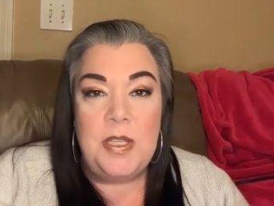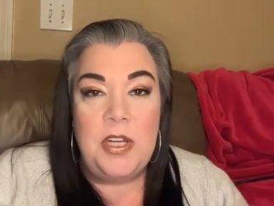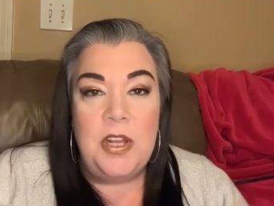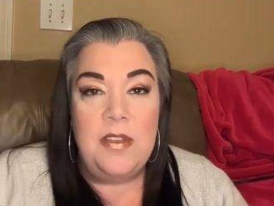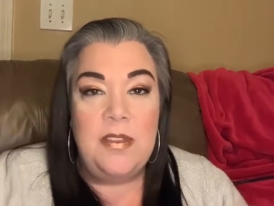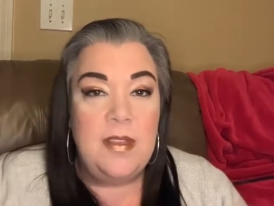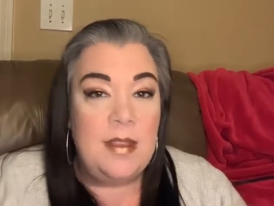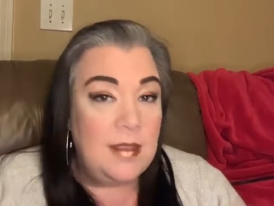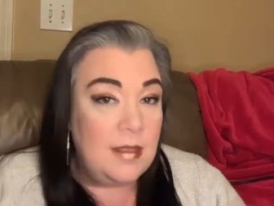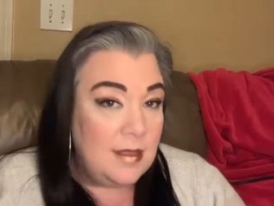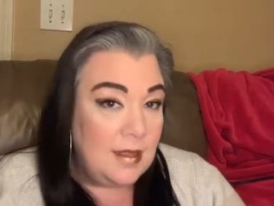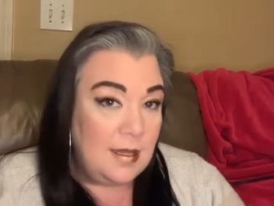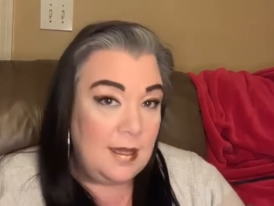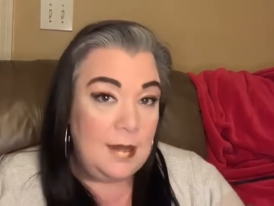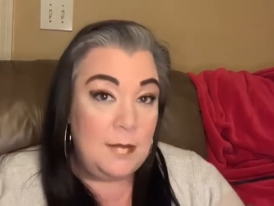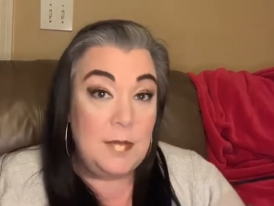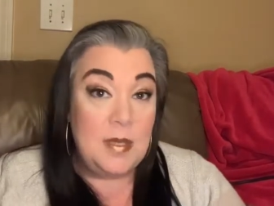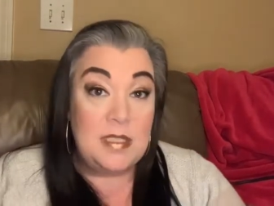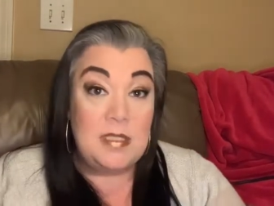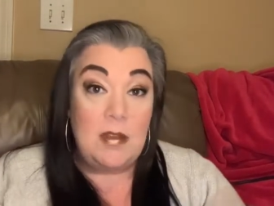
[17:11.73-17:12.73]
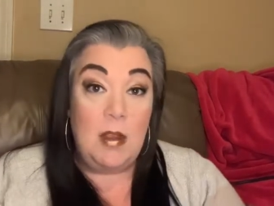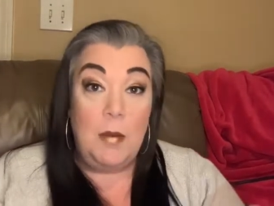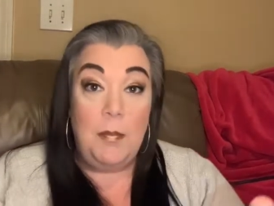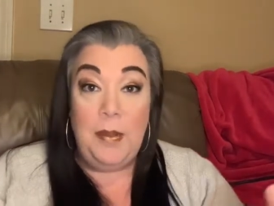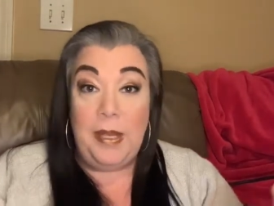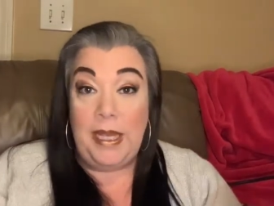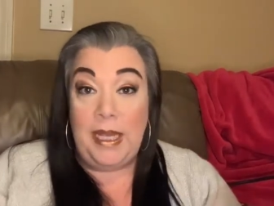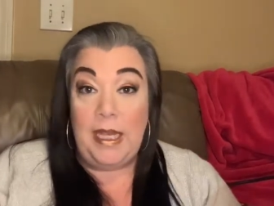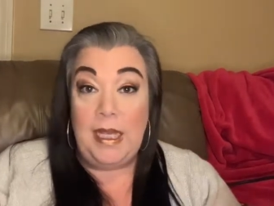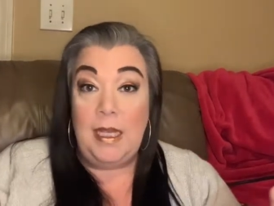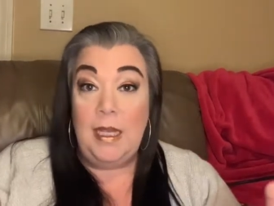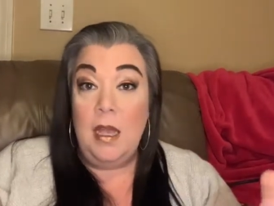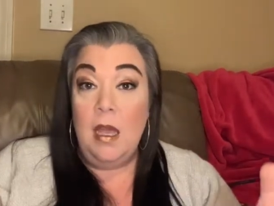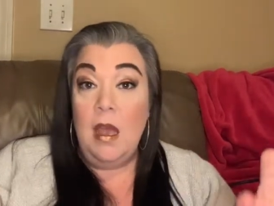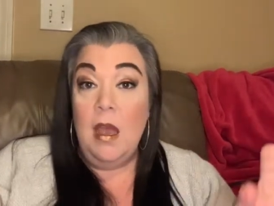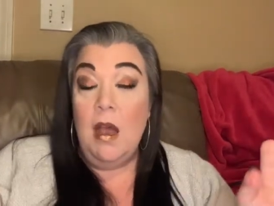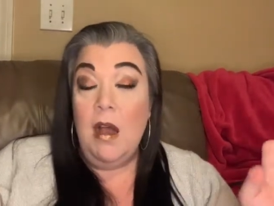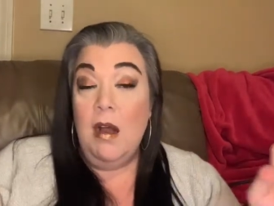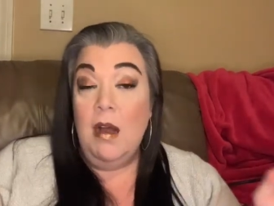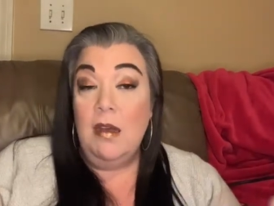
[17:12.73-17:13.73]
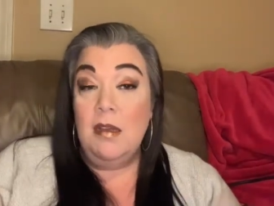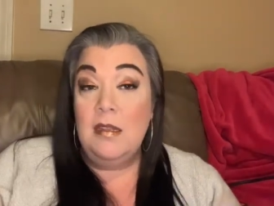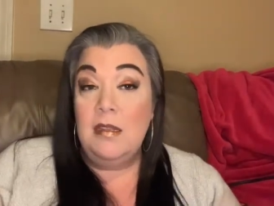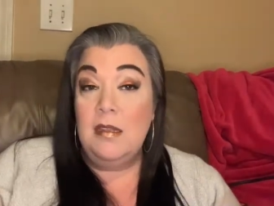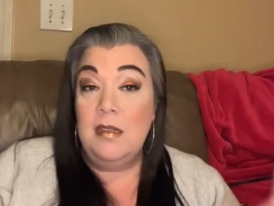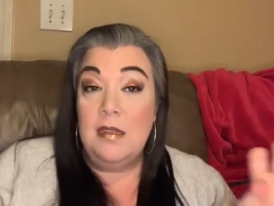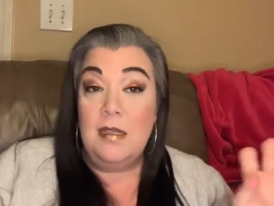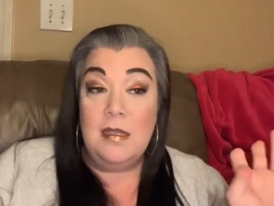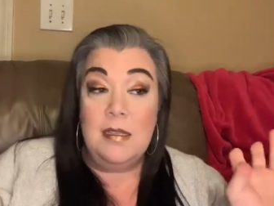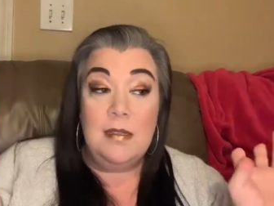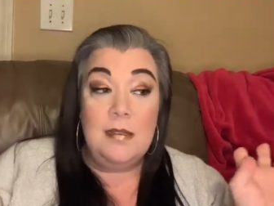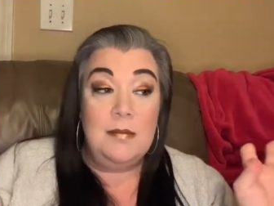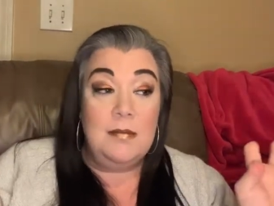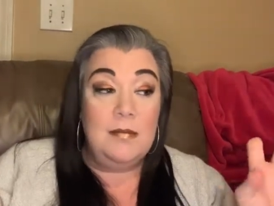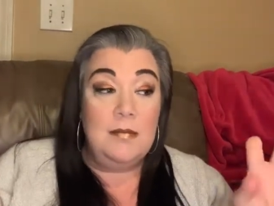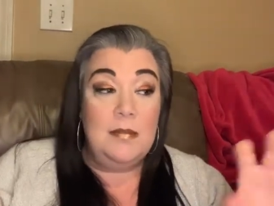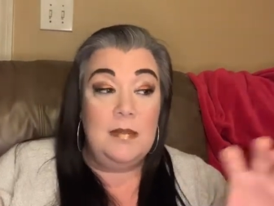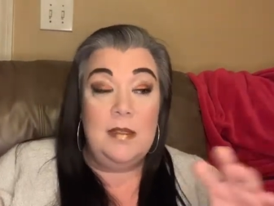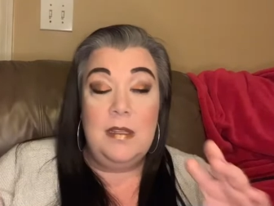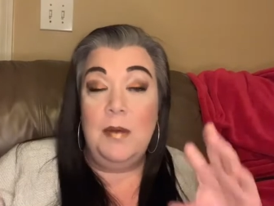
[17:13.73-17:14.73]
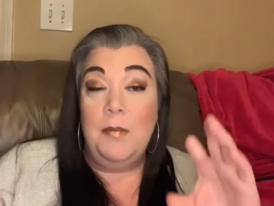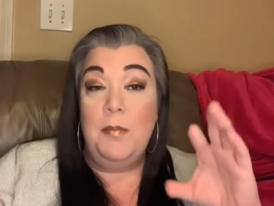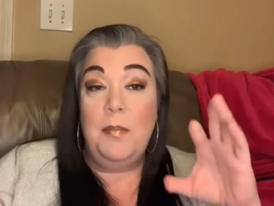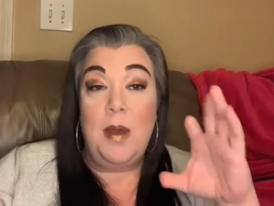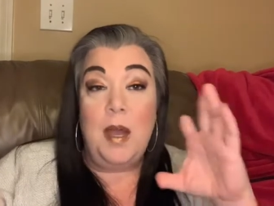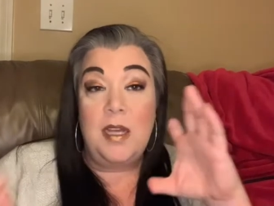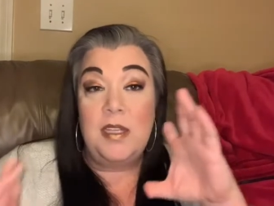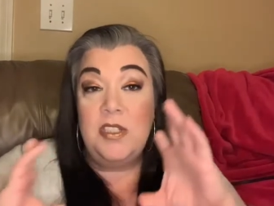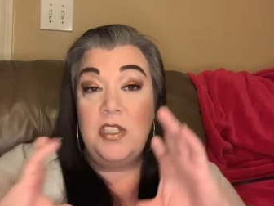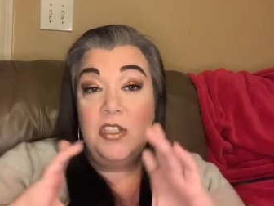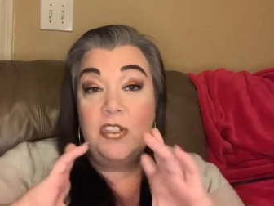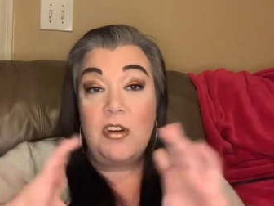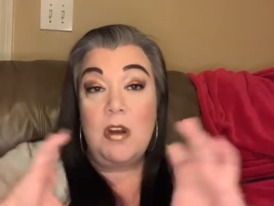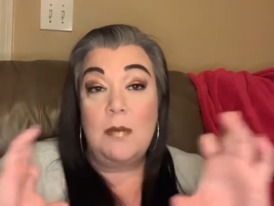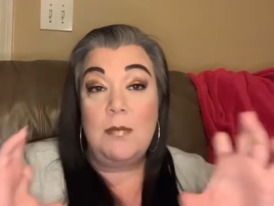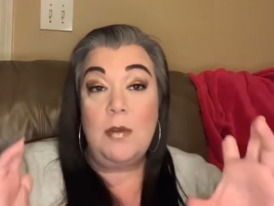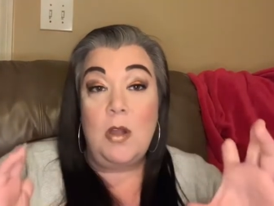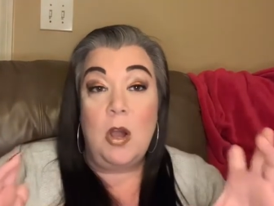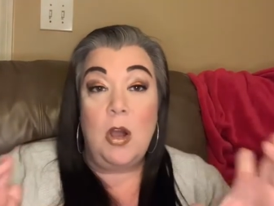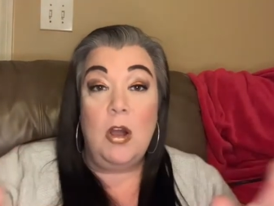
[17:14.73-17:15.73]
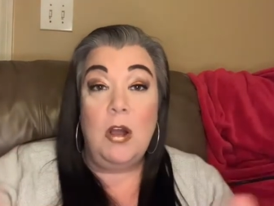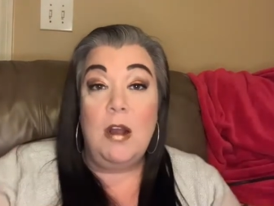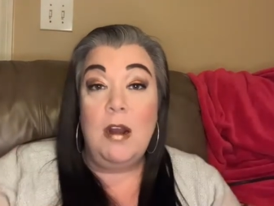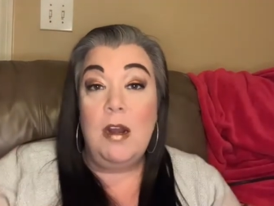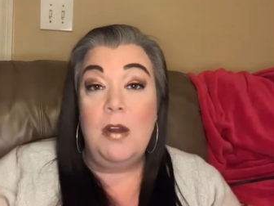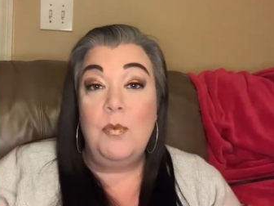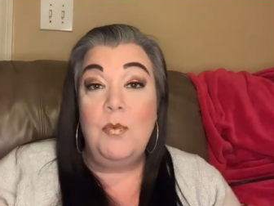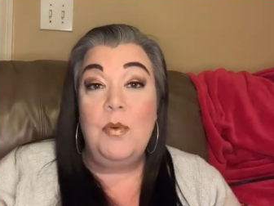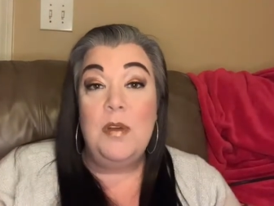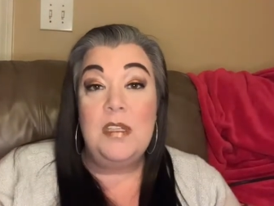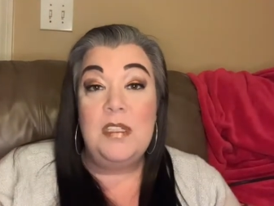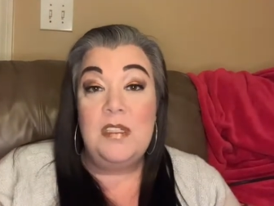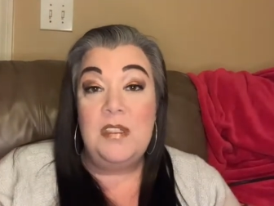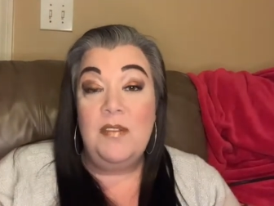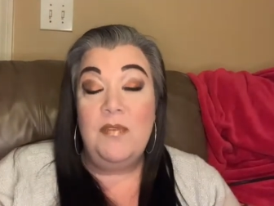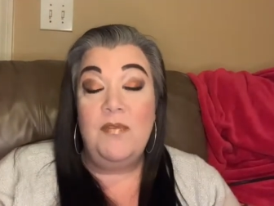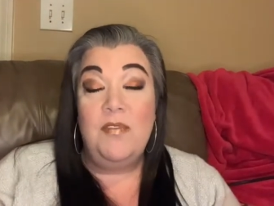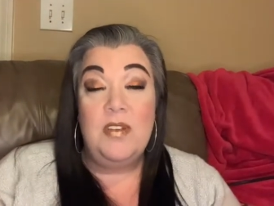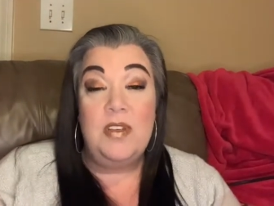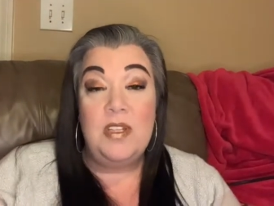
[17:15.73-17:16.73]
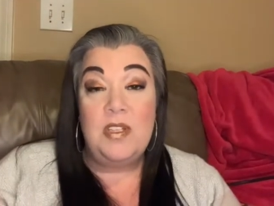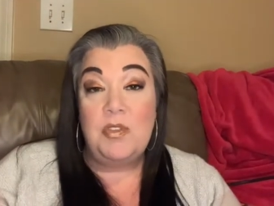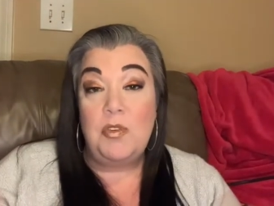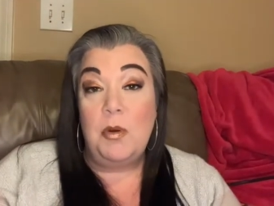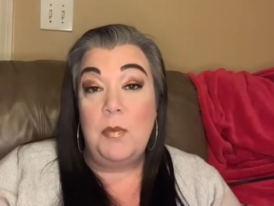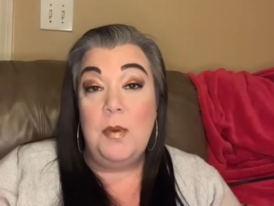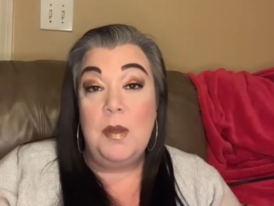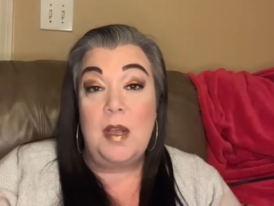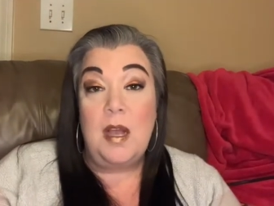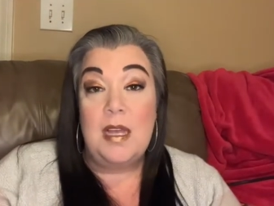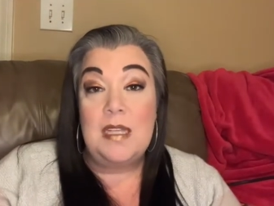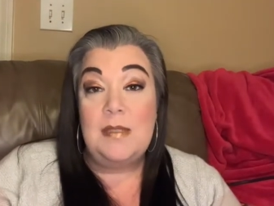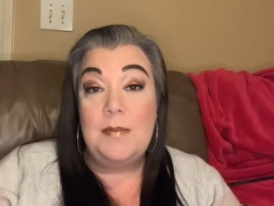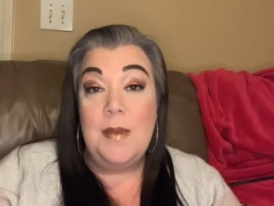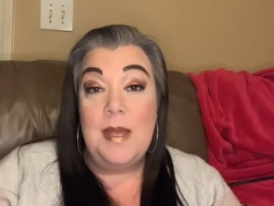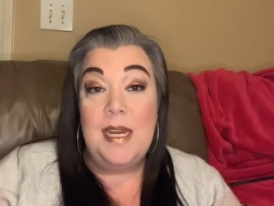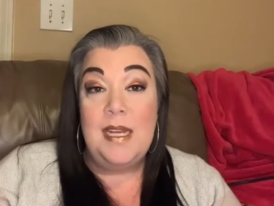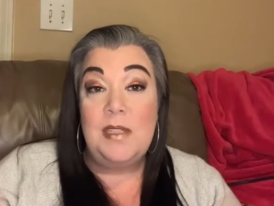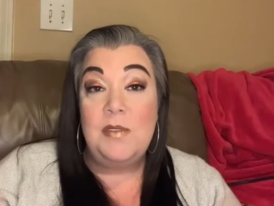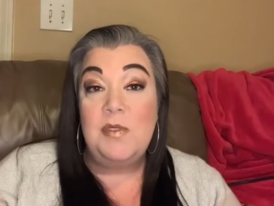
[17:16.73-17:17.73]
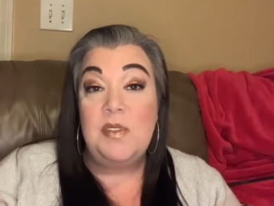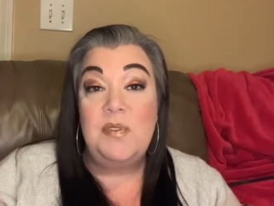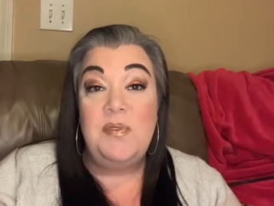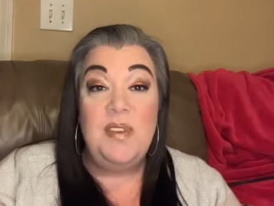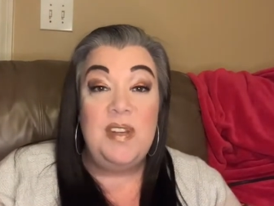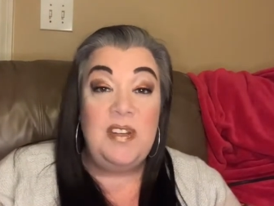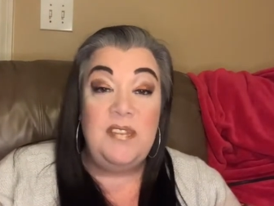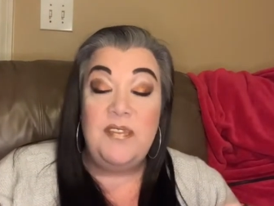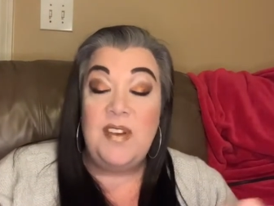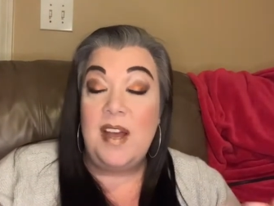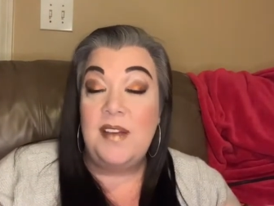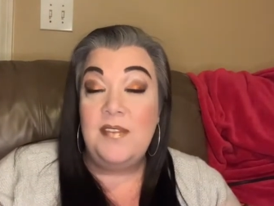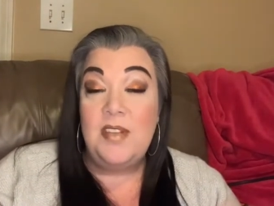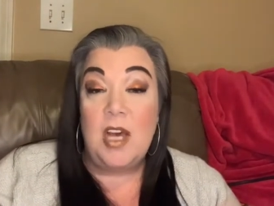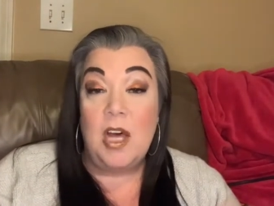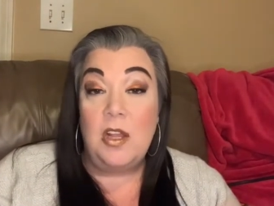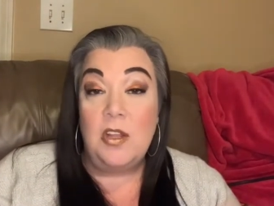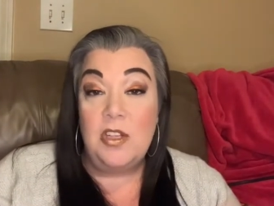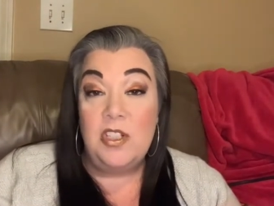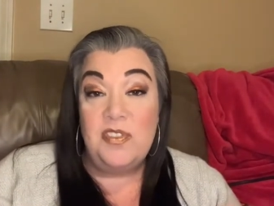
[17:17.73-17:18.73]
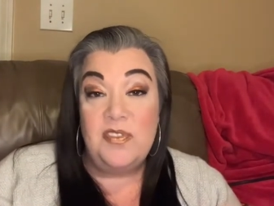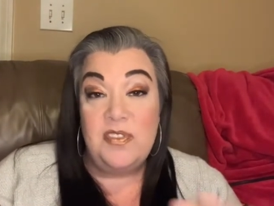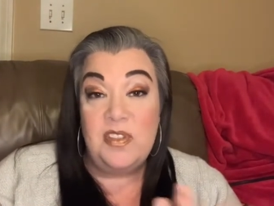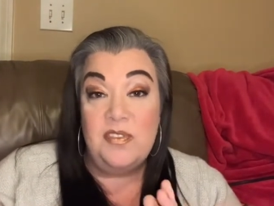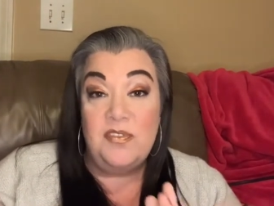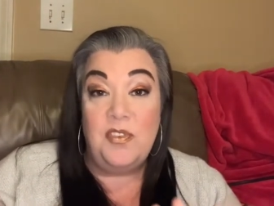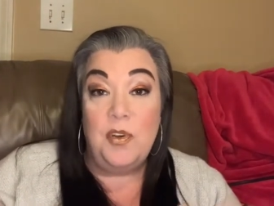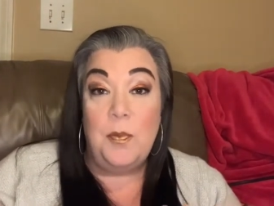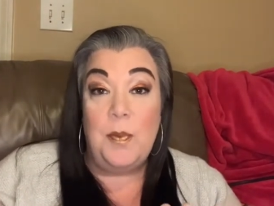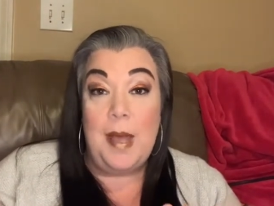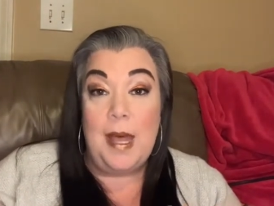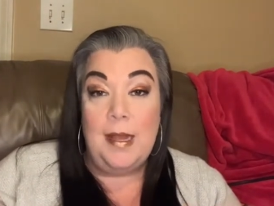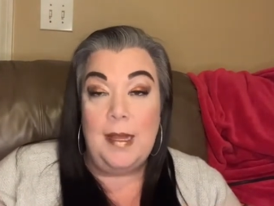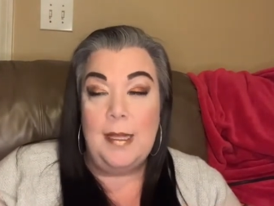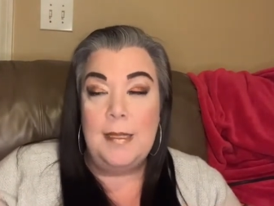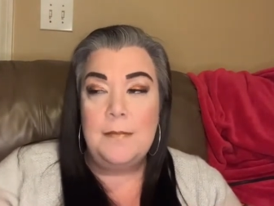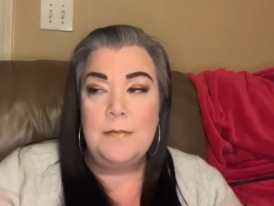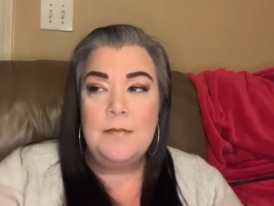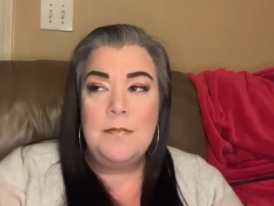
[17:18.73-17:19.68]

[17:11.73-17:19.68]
You know, the, the MSRP on the, the BoxyCharm card was for the Storybook Cosmetics was $55 for the full palette.